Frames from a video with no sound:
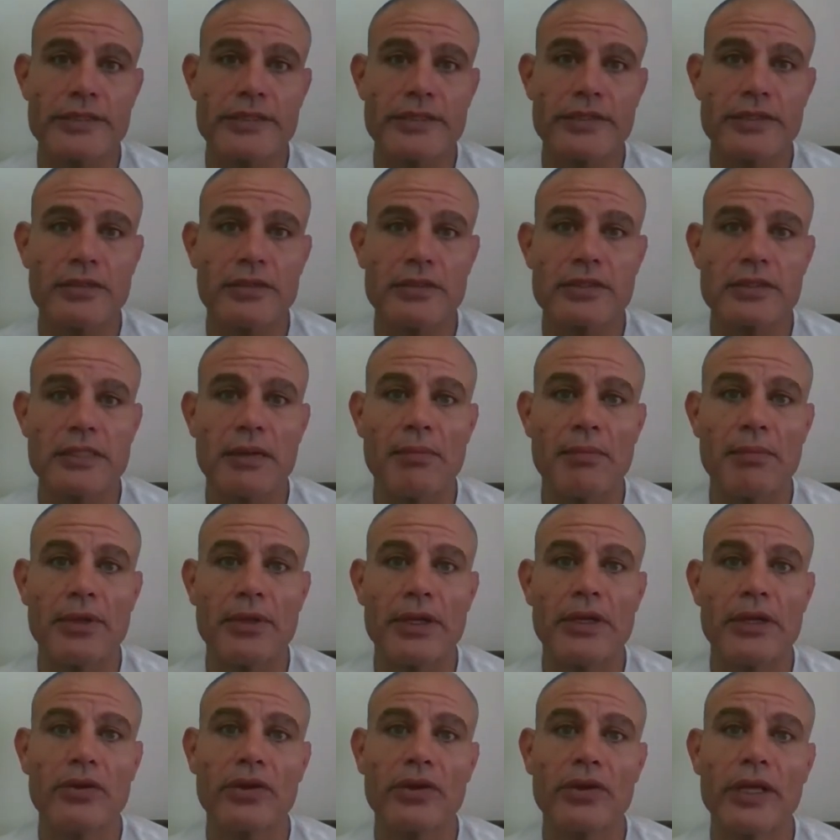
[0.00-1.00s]
It's still
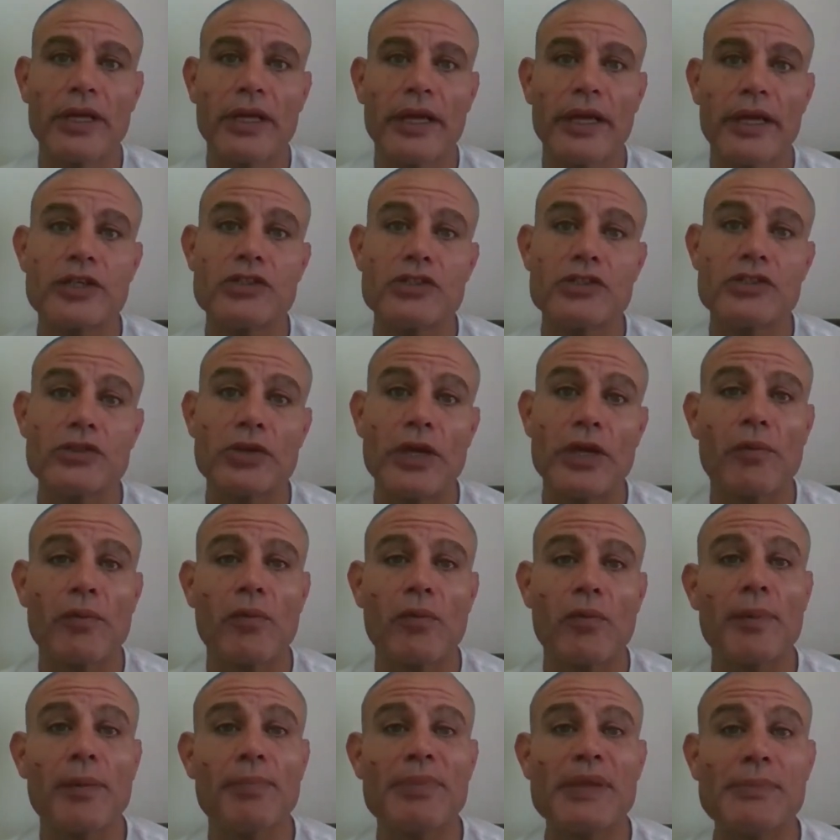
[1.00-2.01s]
somebody looking at you,
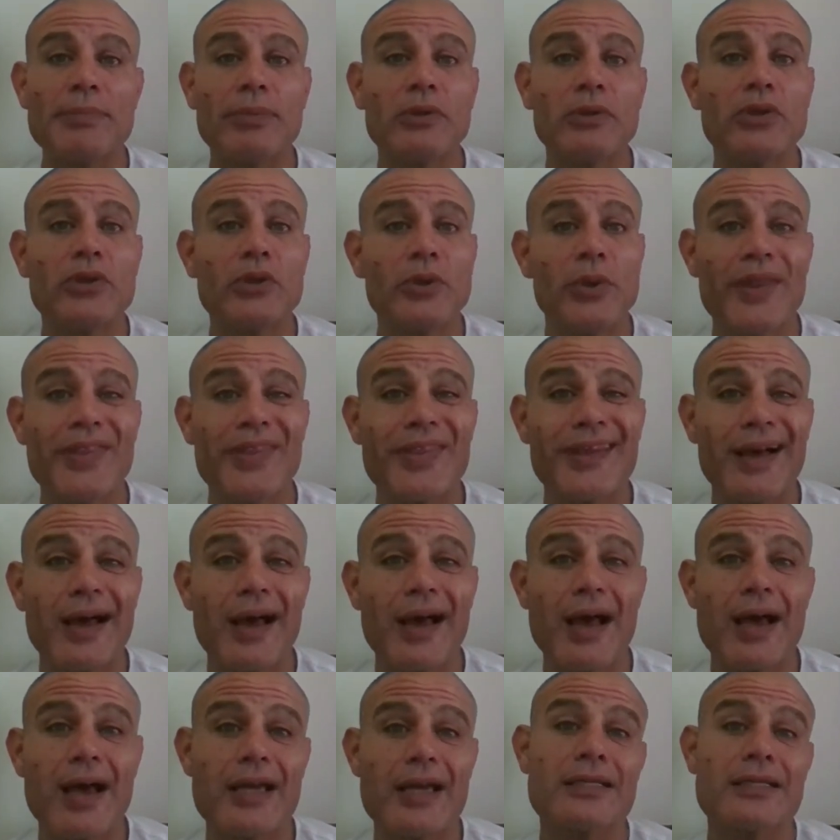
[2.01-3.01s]
and what people do with
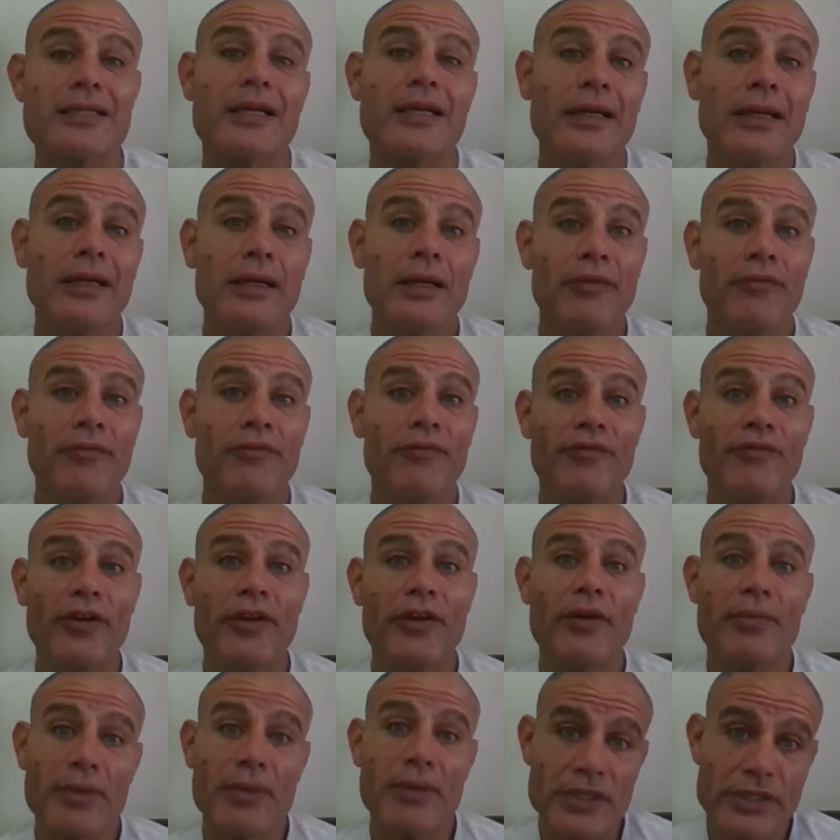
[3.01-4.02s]
their eyes
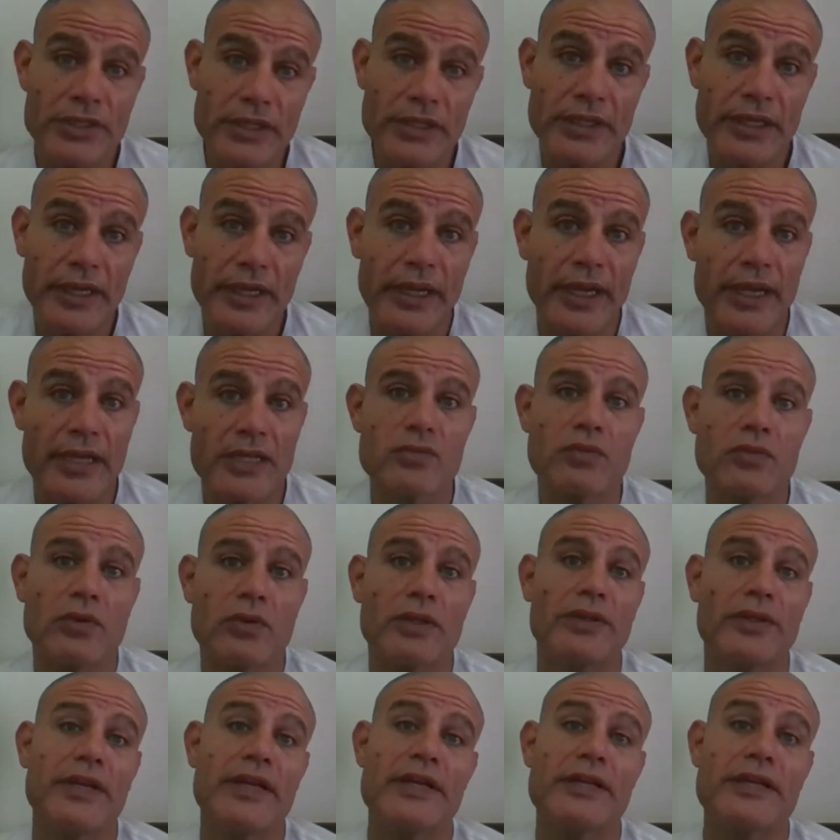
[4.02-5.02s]
very much indicates
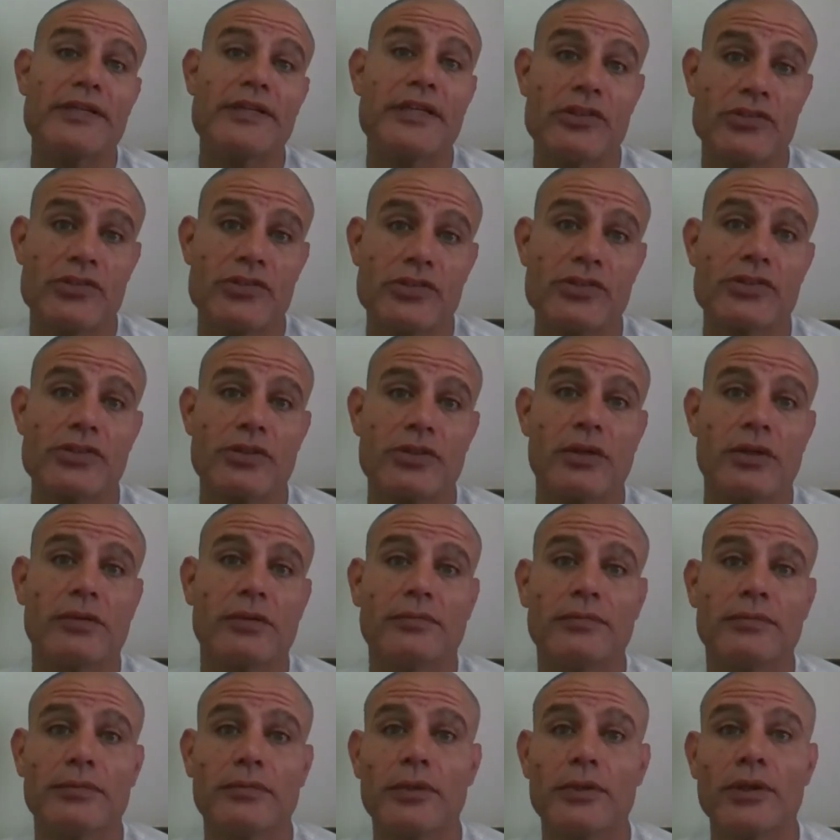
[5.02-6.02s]
what their intentions are.